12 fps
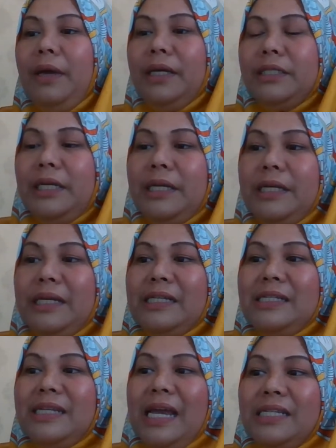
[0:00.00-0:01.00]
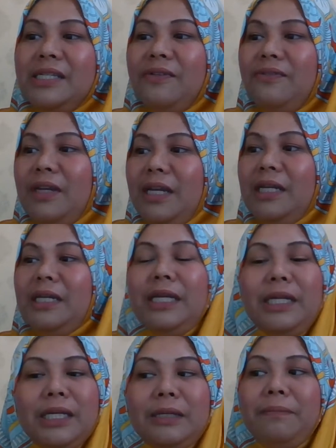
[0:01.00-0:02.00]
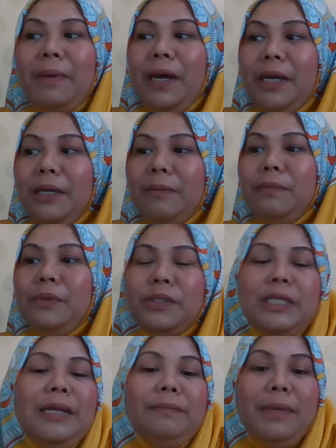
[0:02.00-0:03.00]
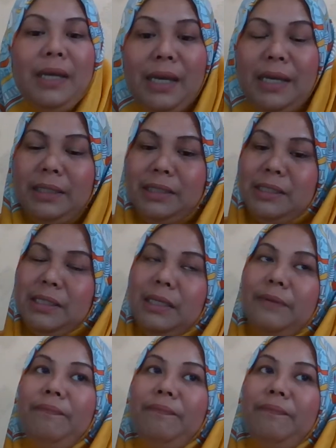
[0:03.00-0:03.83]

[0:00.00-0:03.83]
actually a sets of needed by Muslim needs.